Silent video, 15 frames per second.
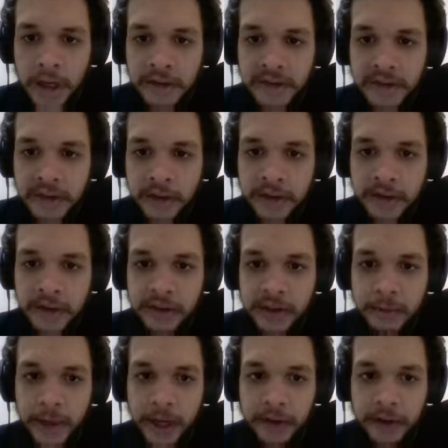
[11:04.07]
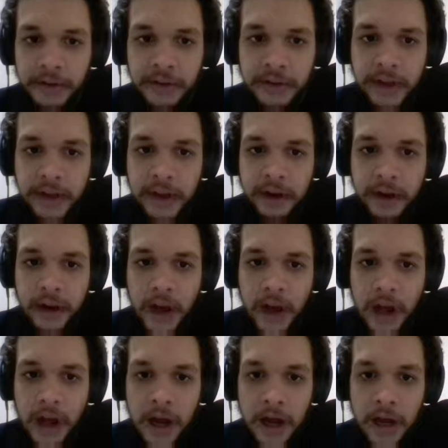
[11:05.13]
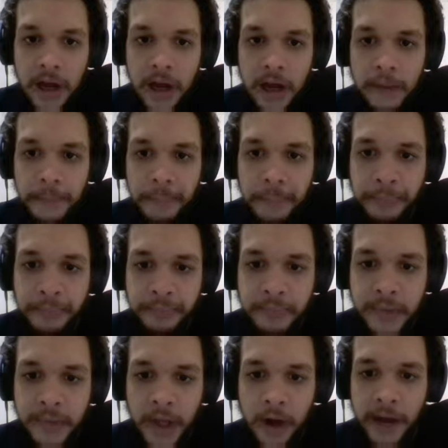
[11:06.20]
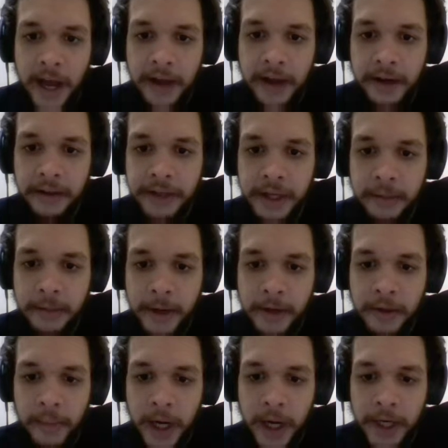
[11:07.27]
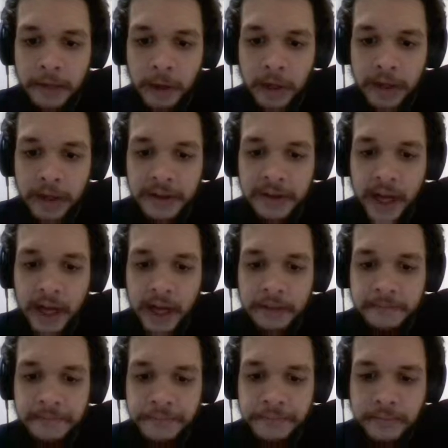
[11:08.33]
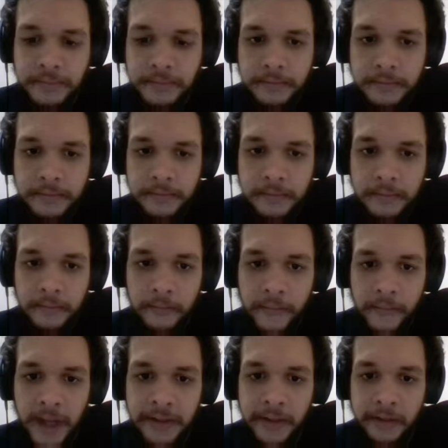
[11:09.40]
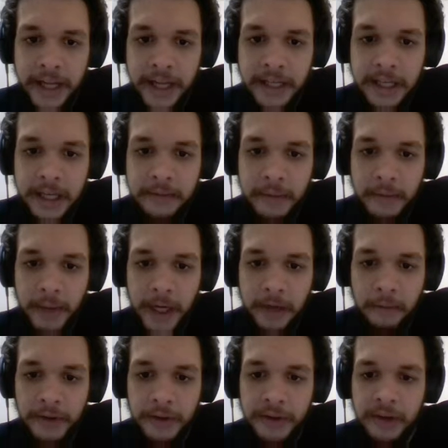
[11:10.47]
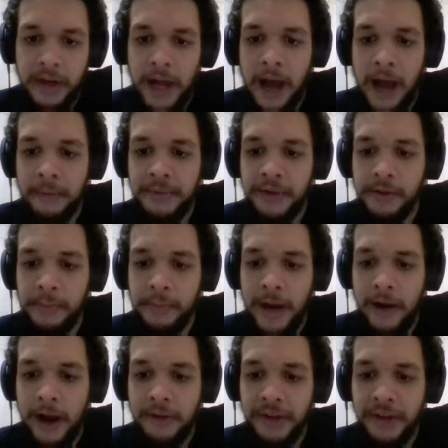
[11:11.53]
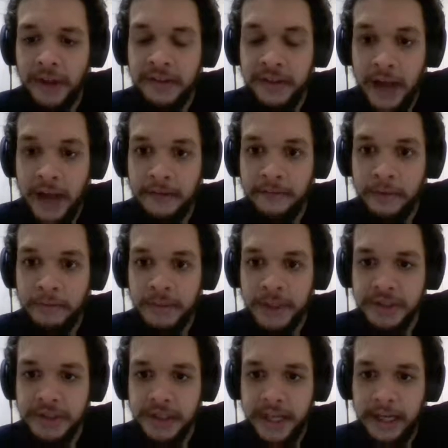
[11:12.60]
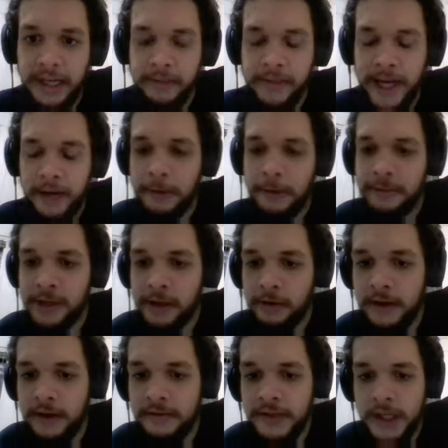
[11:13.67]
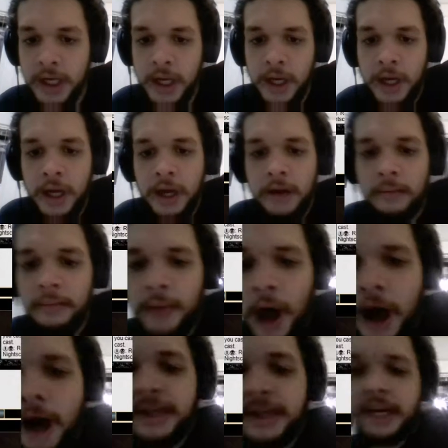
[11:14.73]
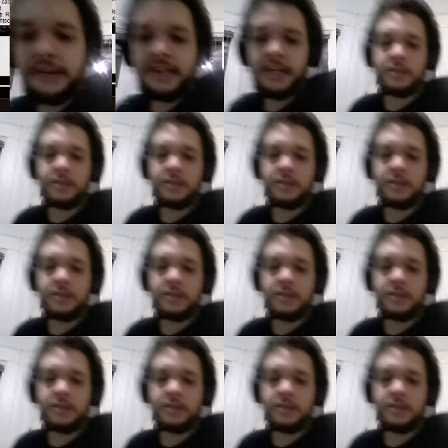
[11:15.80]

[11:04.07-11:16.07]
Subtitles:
So let's see, what else is there? Oh yeah, another thing about Mnemonic Wall is that in the late game, Mnemonic Wall is an absolute powerhouse, aside from just getting back Reaping the Graves, because it